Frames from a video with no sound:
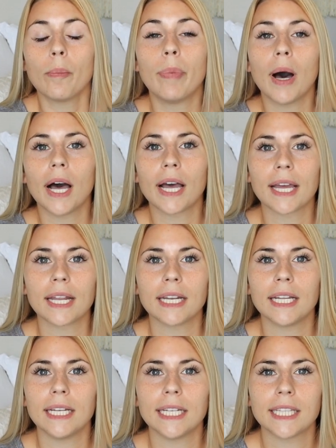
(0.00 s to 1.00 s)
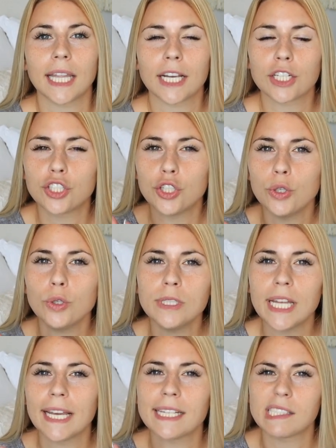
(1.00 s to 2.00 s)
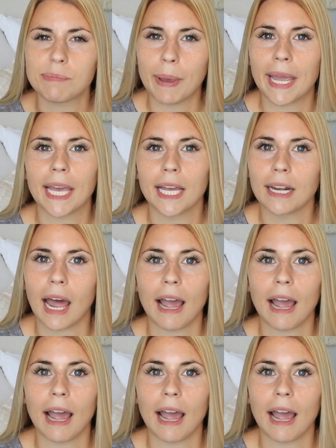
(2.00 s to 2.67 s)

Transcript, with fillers: But in like a 2-day span,